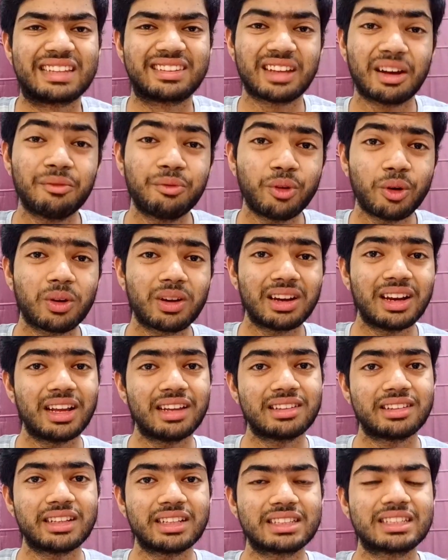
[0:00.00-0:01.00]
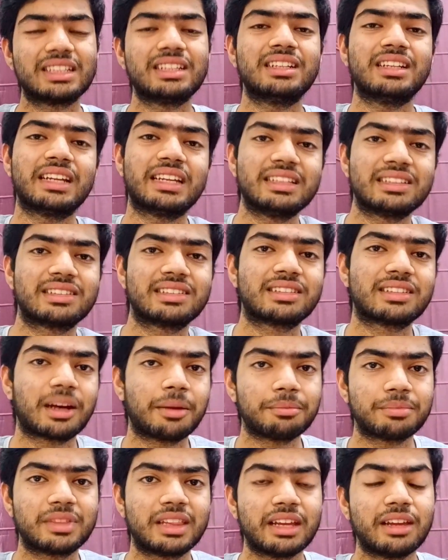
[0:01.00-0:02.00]
Sub-vocalization is
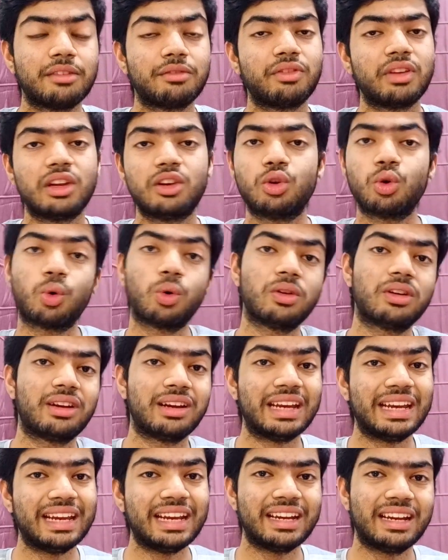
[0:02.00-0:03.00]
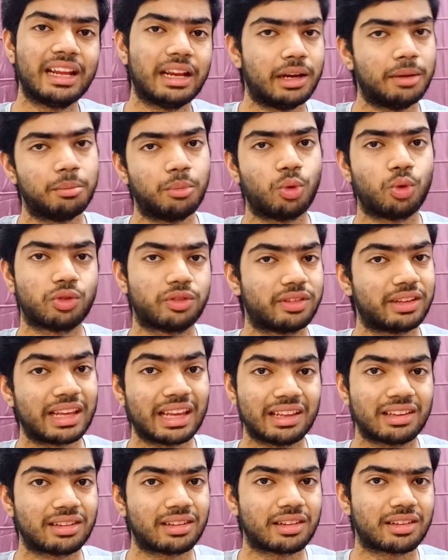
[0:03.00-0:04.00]
something we don't need in most
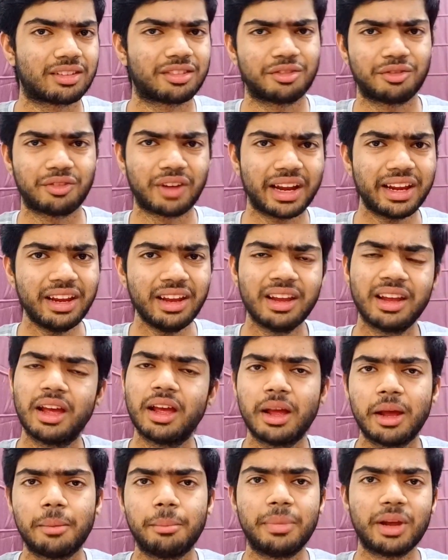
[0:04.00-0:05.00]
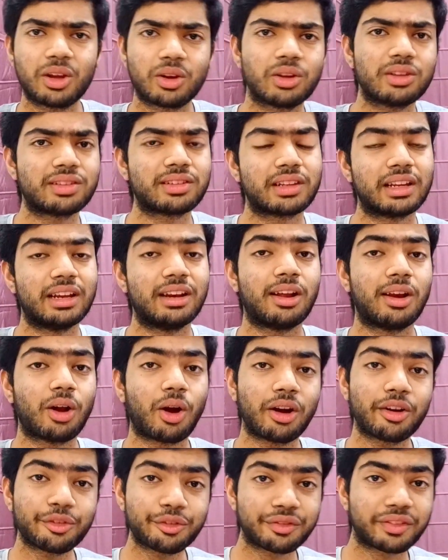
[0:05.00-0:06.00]
cases. Why? because in a
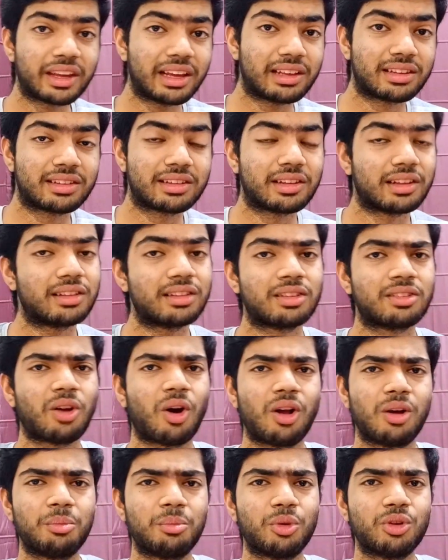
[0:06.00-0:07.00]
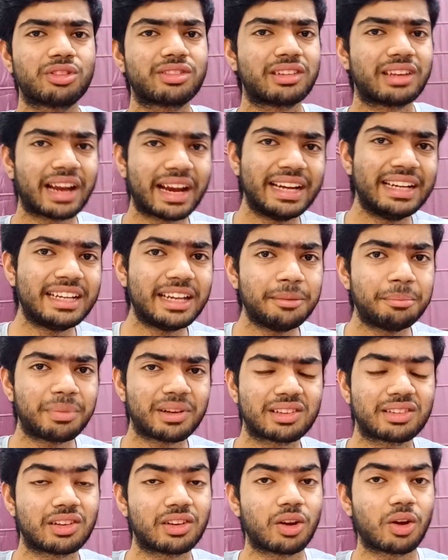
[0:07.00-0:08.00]
lot of cases, almost
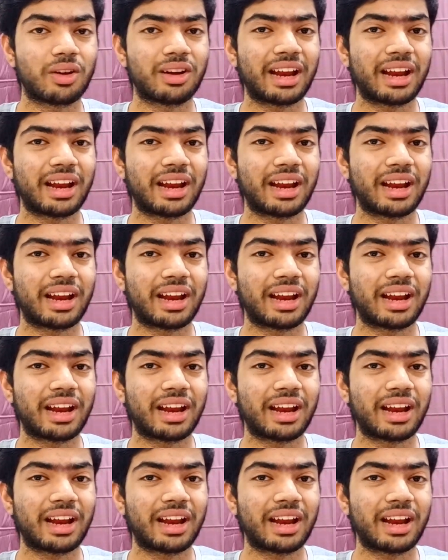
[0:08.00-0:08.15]
90% or